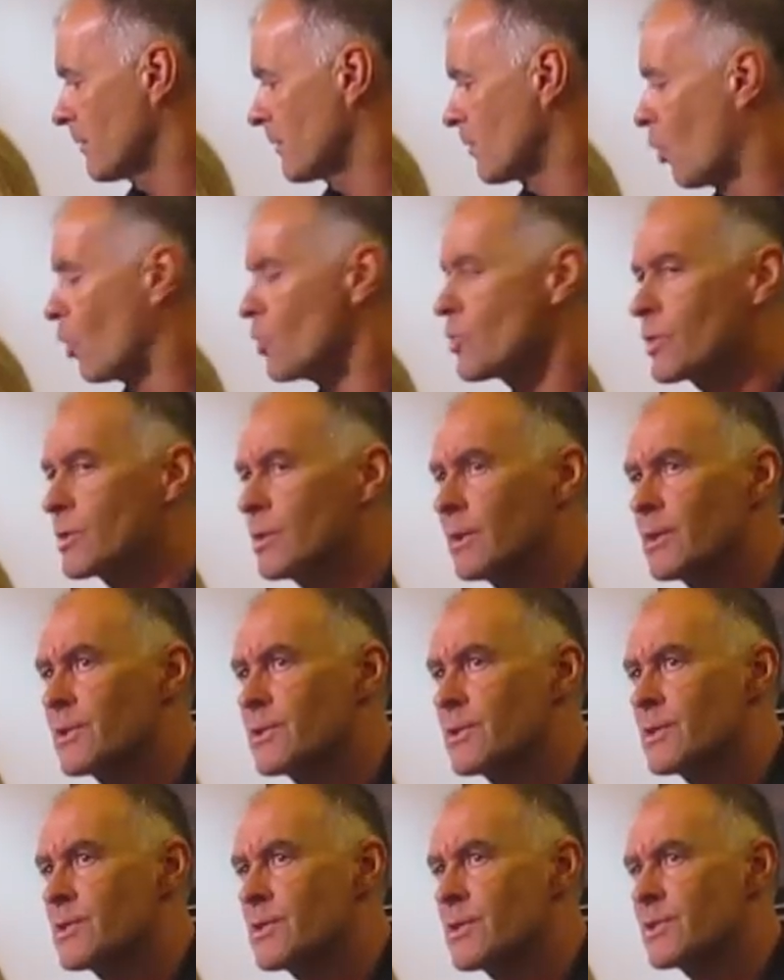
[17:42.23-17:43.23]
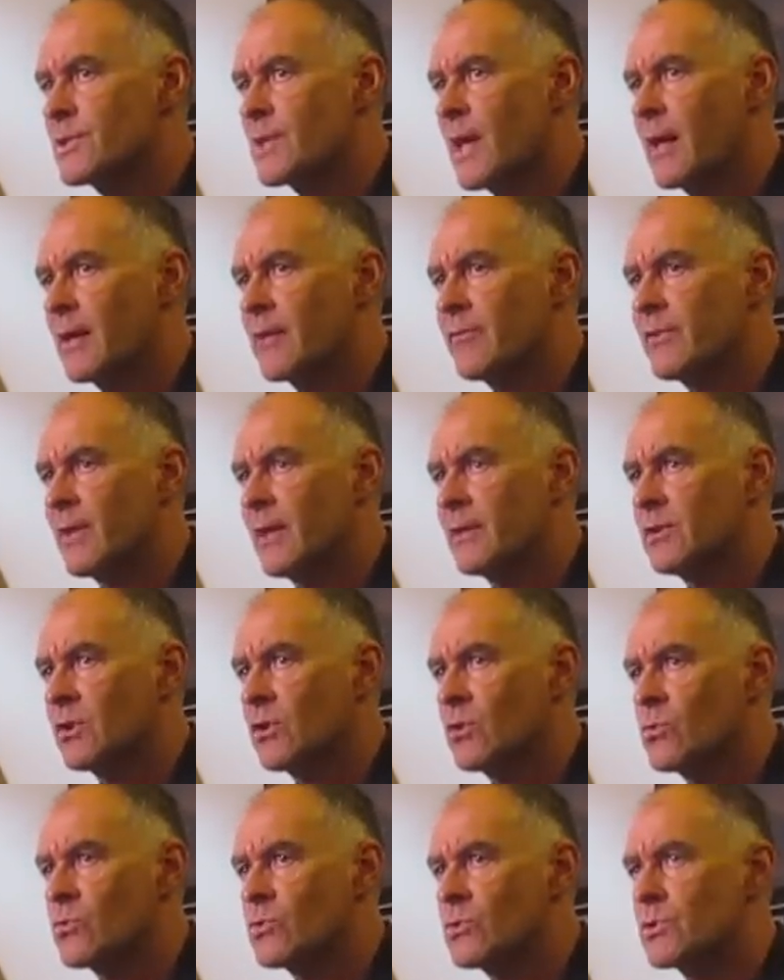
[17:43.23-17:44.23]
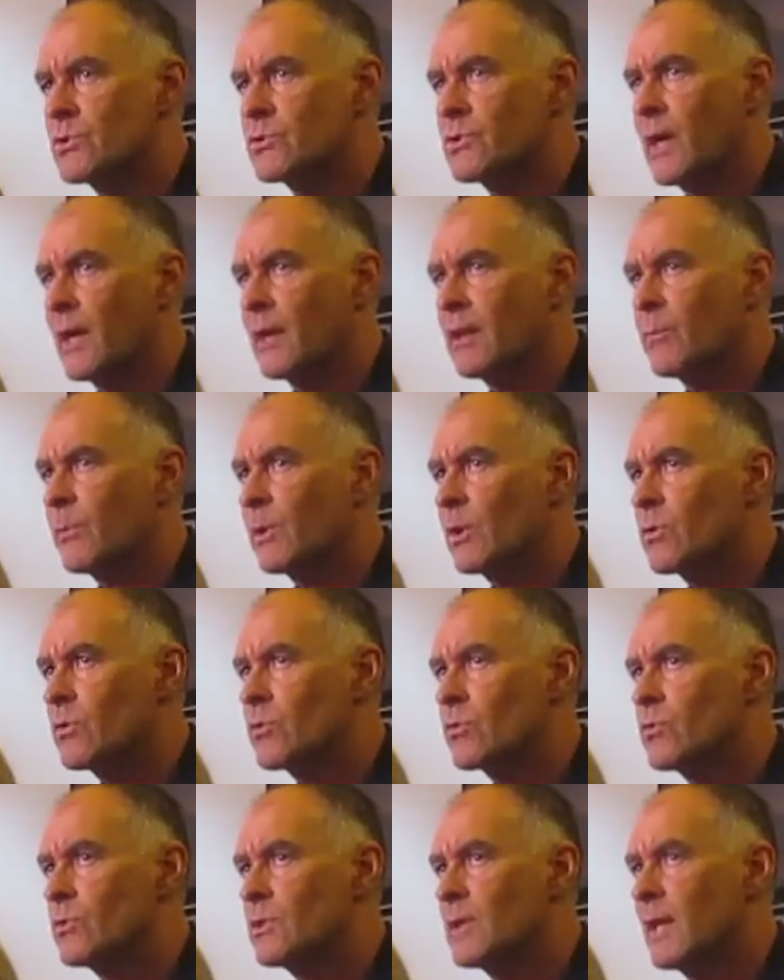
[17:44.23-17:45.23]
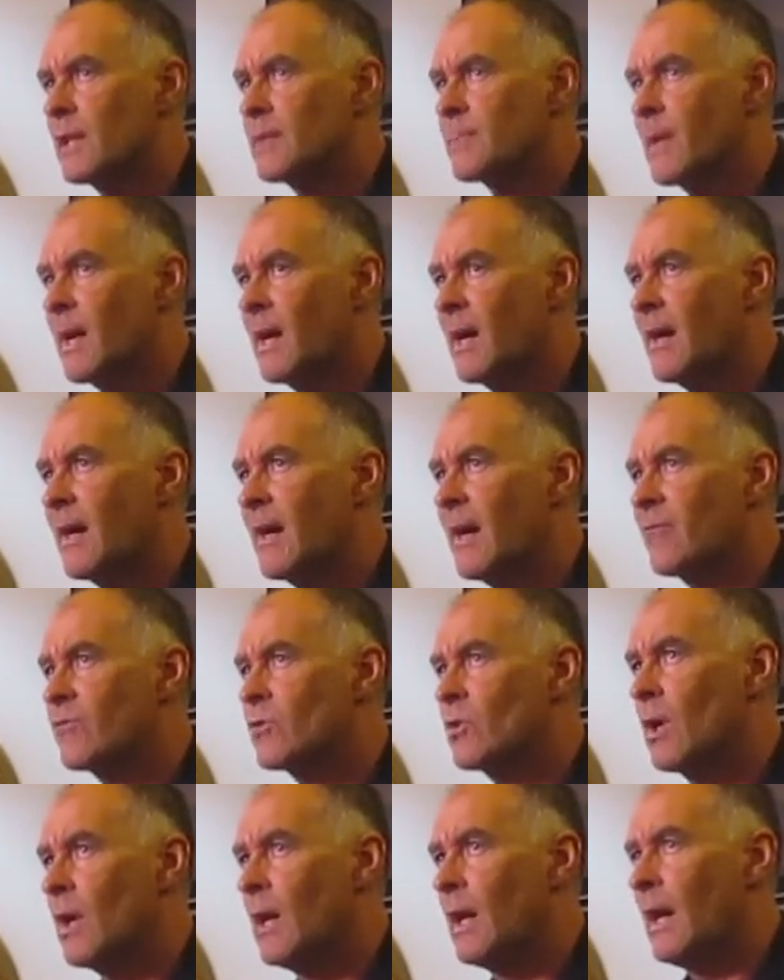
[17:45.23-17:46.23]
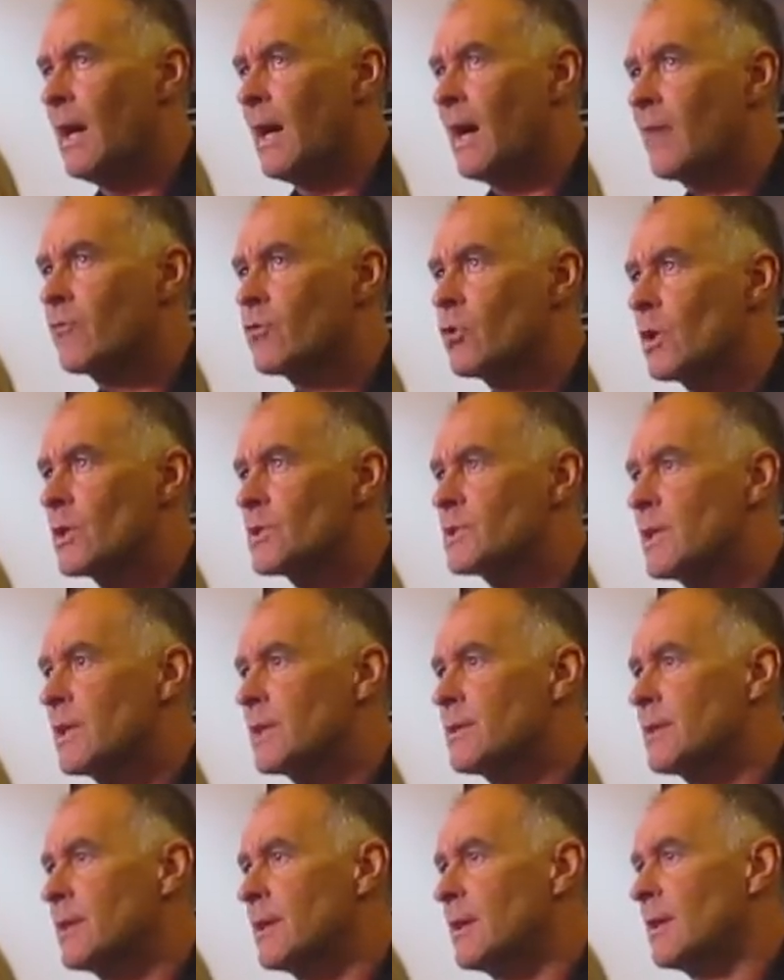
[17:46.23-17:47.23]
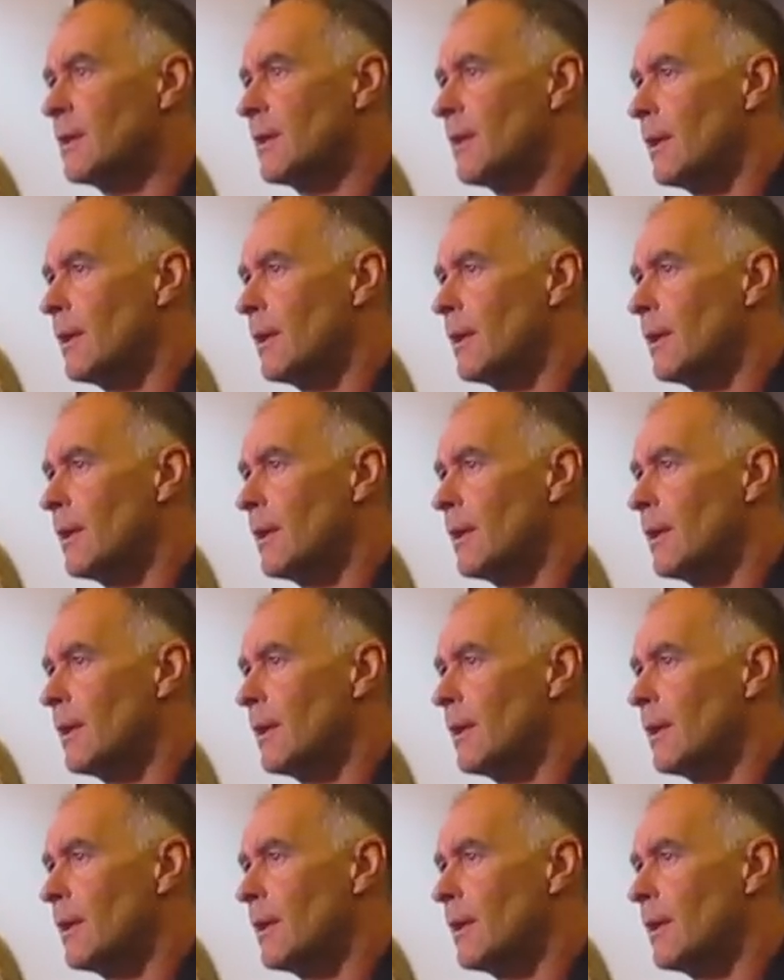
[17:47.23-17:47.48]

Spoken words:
constantly since the start of the Andy Coulson trial, have we gone through to Edinburgh. I've got to say to you,